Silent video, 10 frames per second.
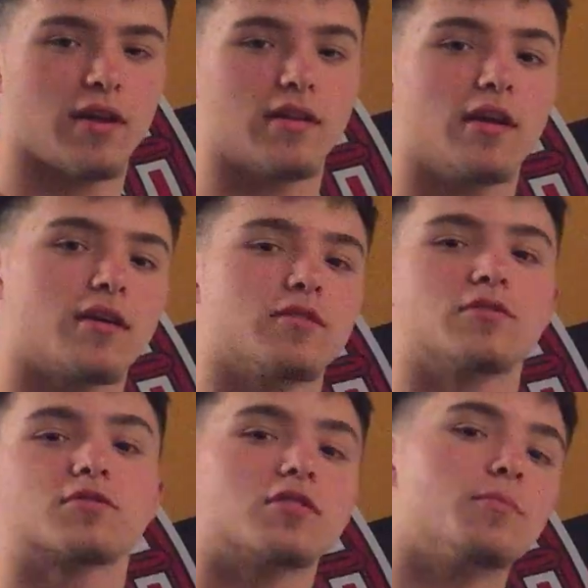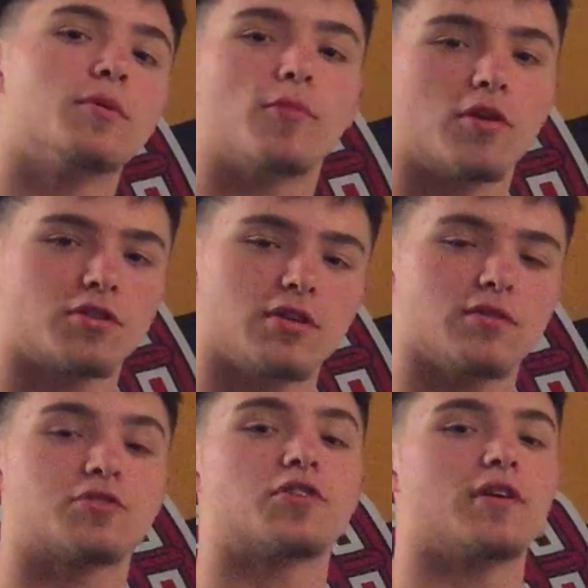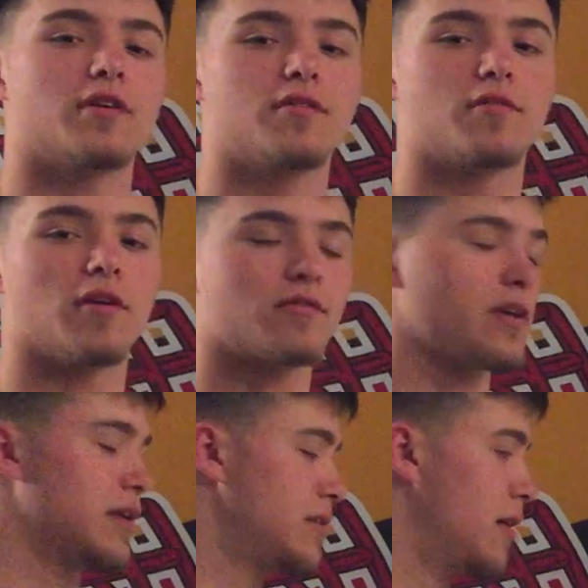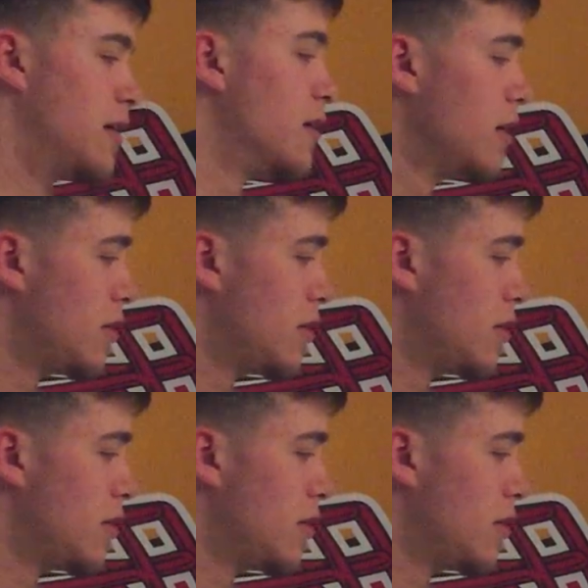that day because there's going to be more shares traded throughout that day.